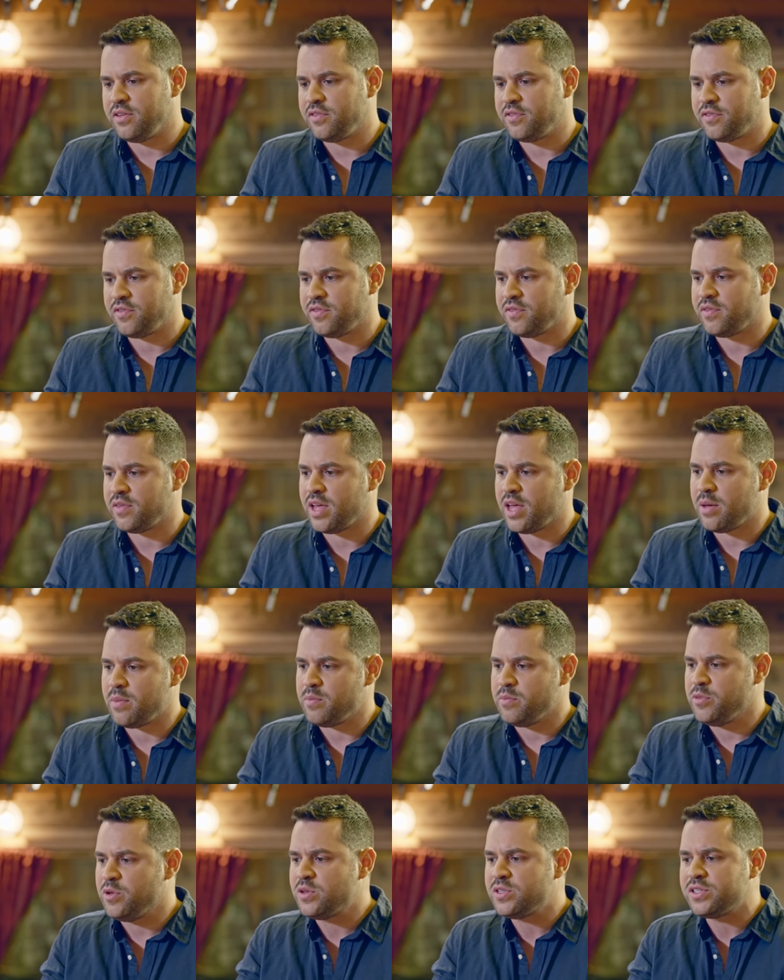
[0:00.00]
if
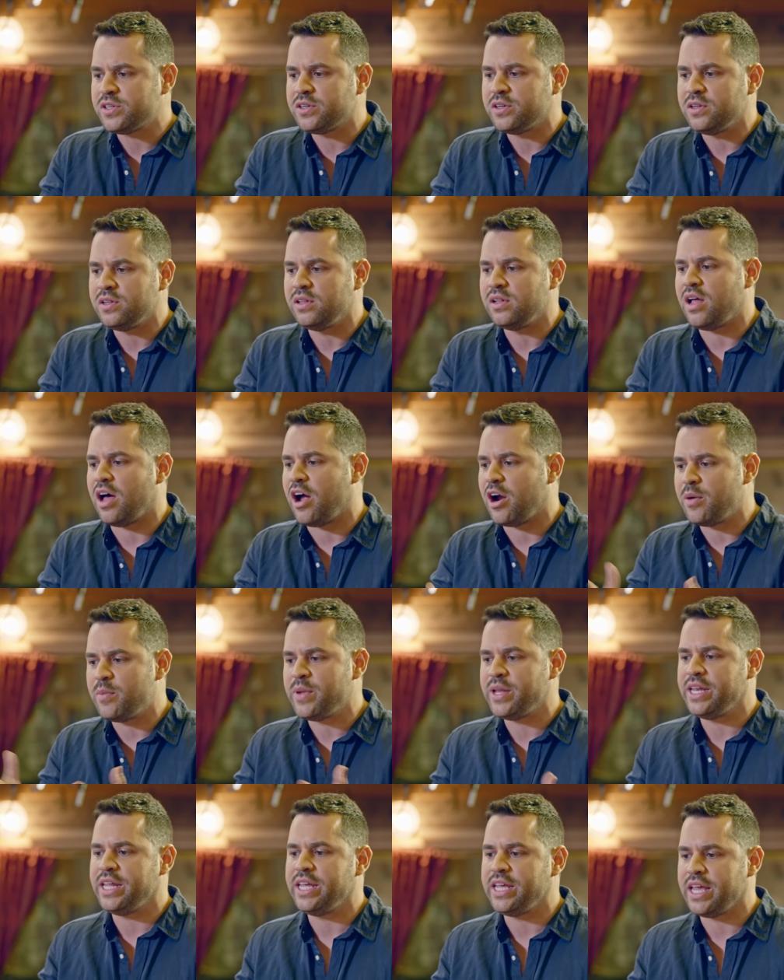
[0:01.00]
musical
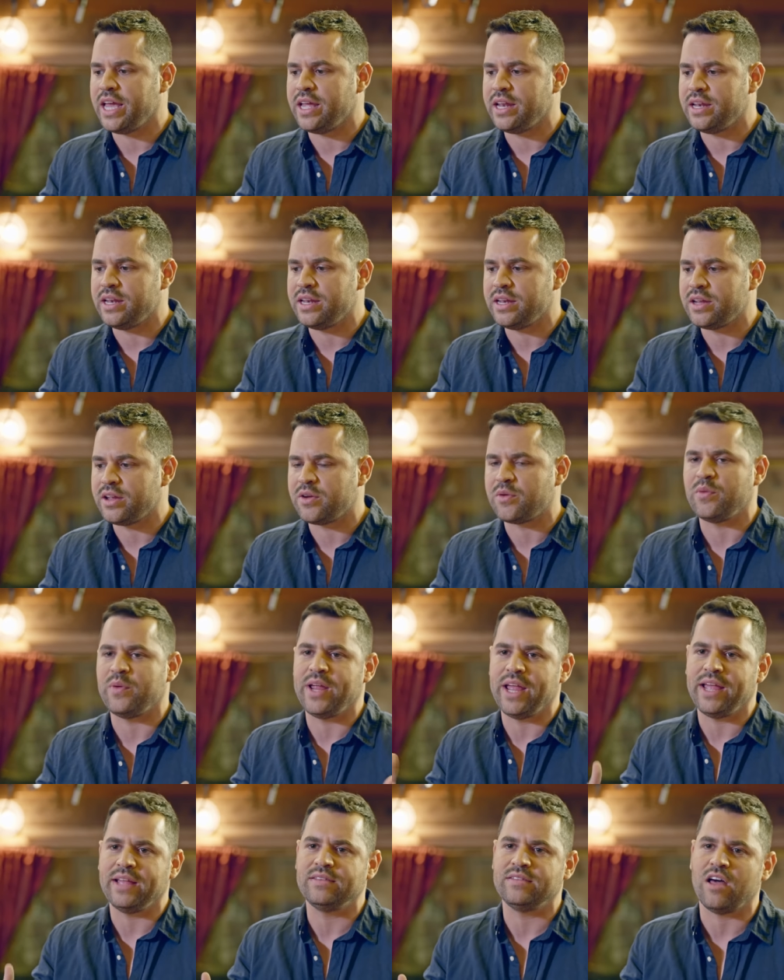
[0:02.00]
harmony can
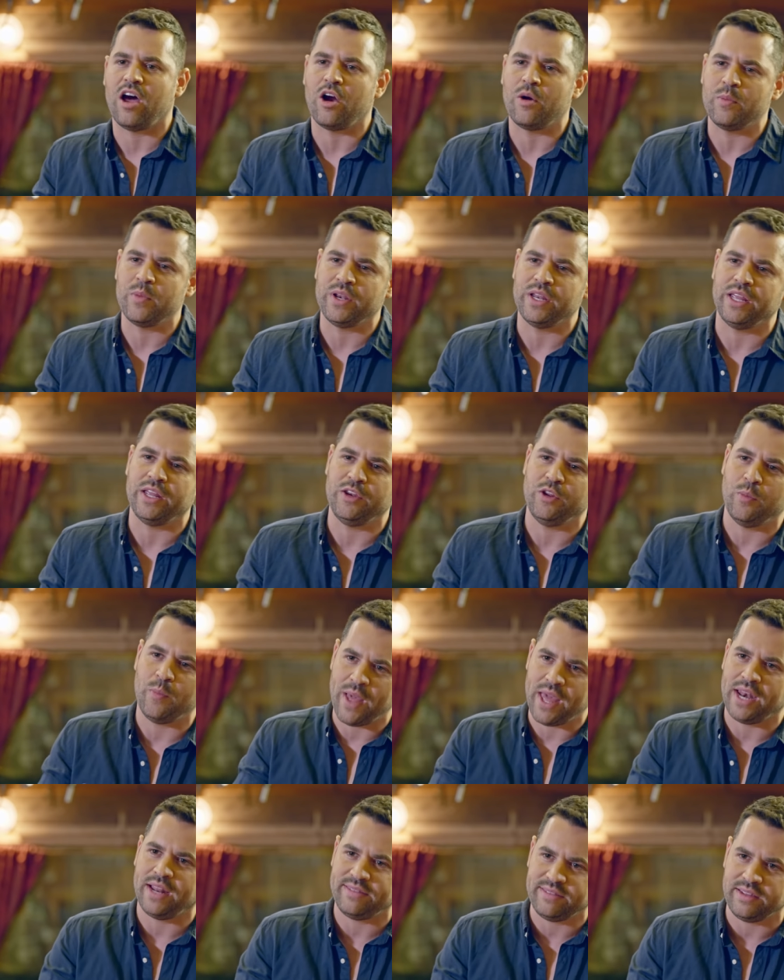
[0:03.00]
create harmony in
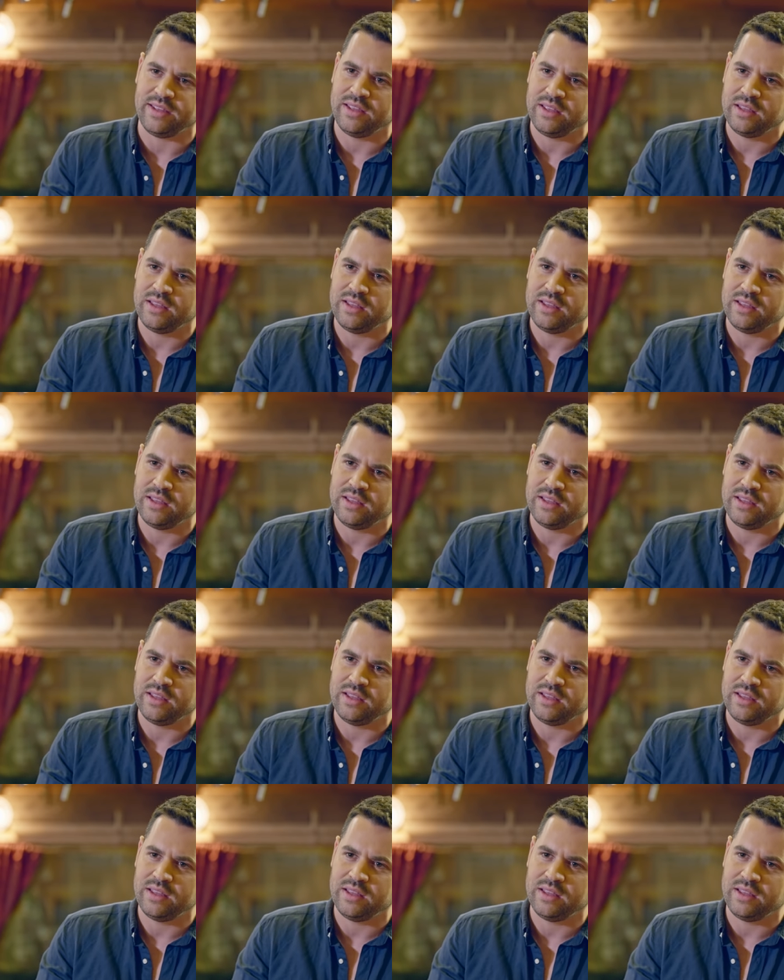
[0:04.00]
humanity.